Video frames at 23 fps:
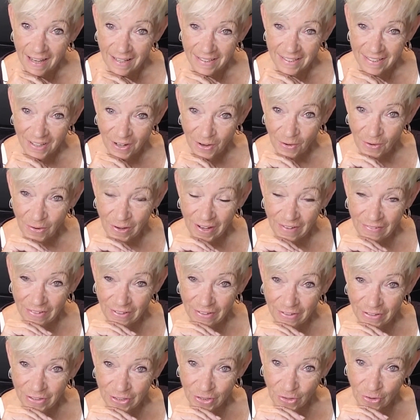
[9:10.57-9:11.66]
So if you
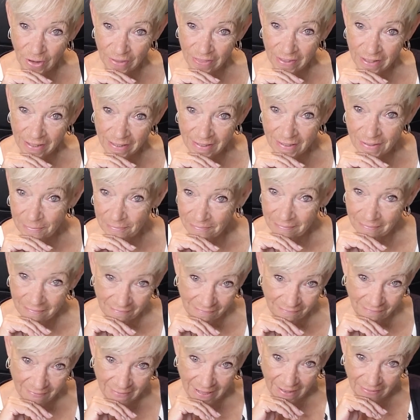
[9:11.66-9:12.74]
enjoyed this,
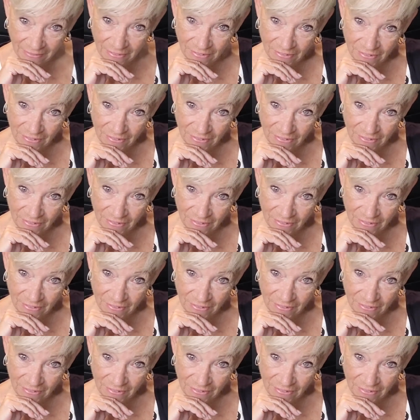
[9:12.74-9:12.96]
hit the